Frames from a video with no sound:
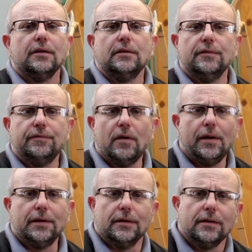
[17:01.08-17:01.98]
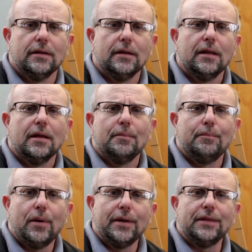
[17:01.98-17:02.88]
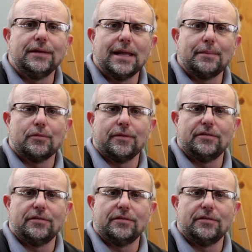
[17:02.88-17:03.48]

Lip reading: divided by the number of